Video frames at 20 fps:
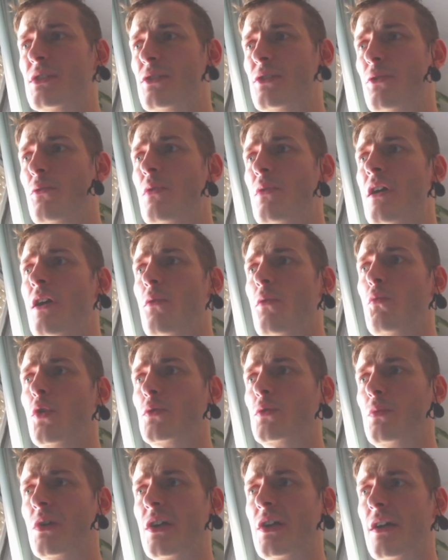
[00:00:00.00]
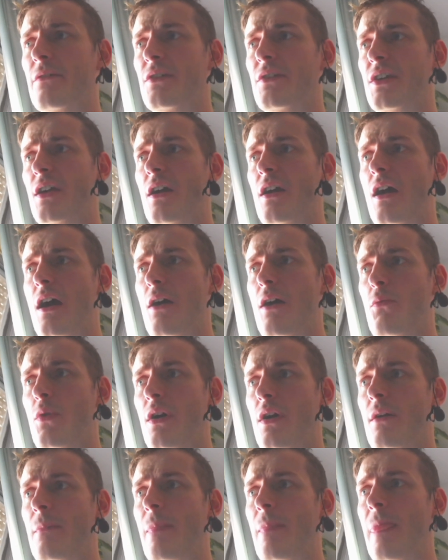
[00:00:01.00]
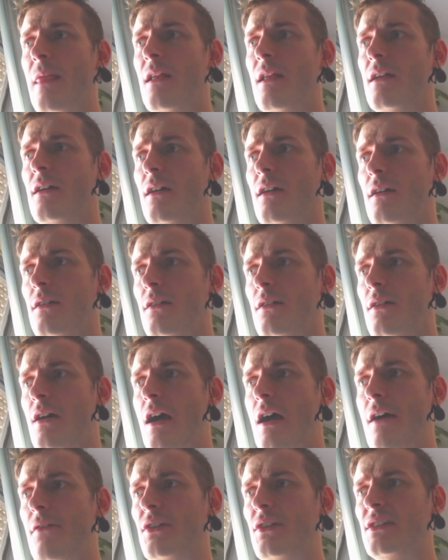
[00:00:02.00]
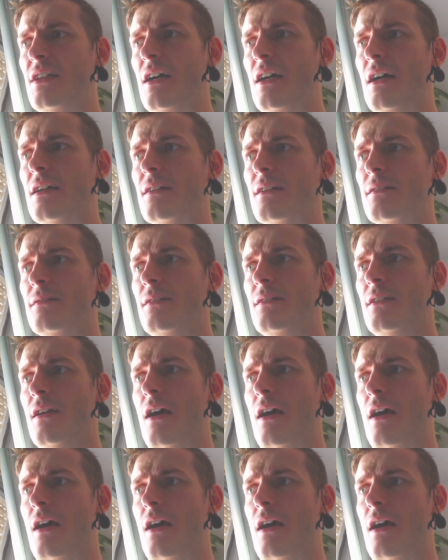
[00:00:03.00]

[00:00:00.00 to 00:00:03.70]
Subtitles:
So what we have here, our avatar,